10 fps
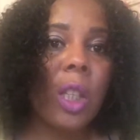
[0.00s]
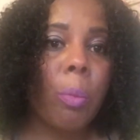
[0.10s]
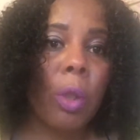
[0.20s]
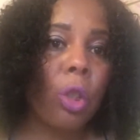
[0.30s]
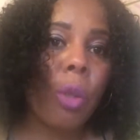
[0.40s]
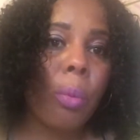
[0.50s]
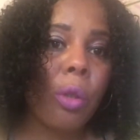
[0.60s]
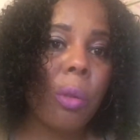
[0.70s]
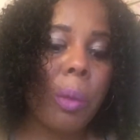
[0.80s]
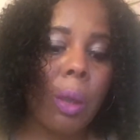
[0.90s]
as much as you
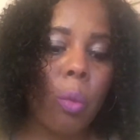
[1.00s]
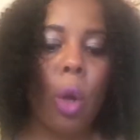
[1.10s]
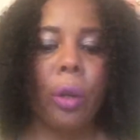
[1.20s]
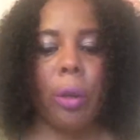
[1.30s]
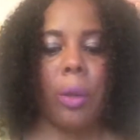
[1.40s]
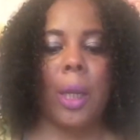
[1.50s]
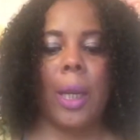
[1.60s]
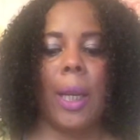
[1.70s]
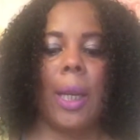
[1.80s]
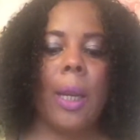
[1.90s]
possibly want,
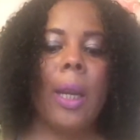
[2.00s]
okay?